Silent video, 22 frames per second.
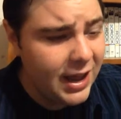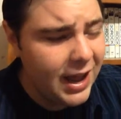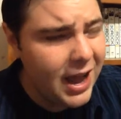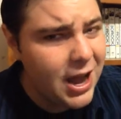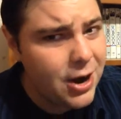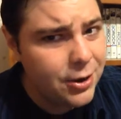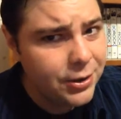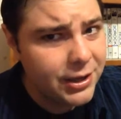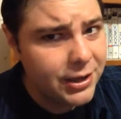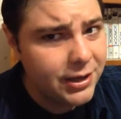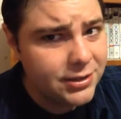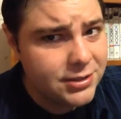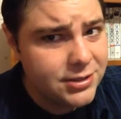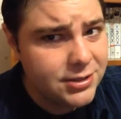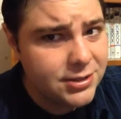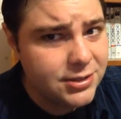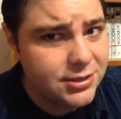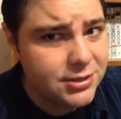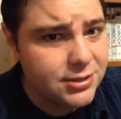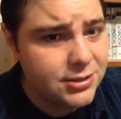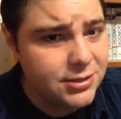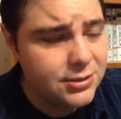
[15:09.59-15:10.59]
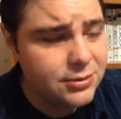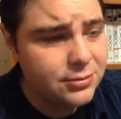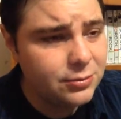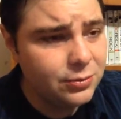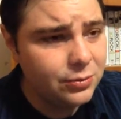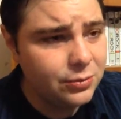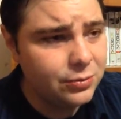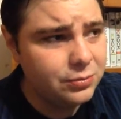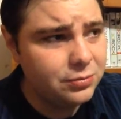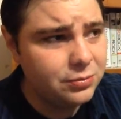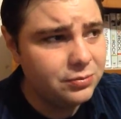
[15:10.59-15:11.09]
I don't think it's
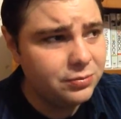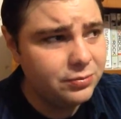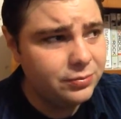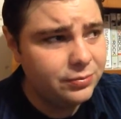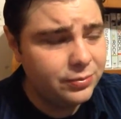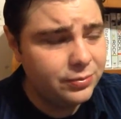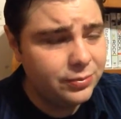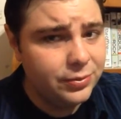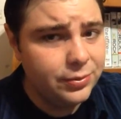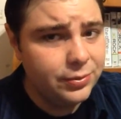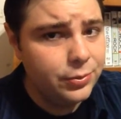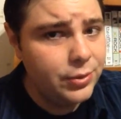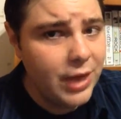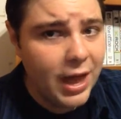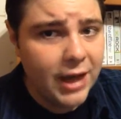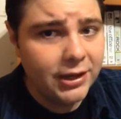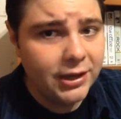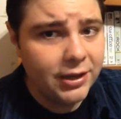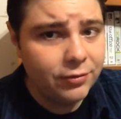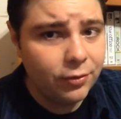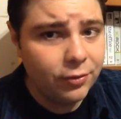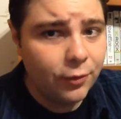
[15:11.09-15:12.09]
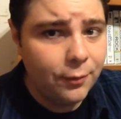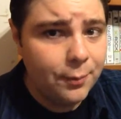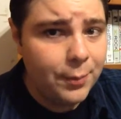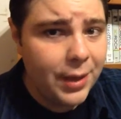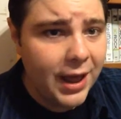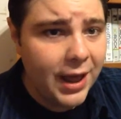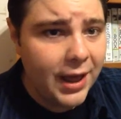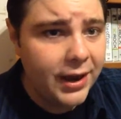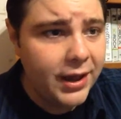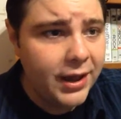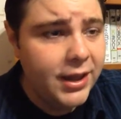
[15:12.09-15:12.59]
that level of
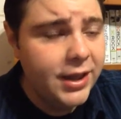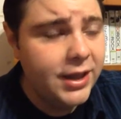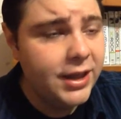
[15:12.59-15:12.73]
bad.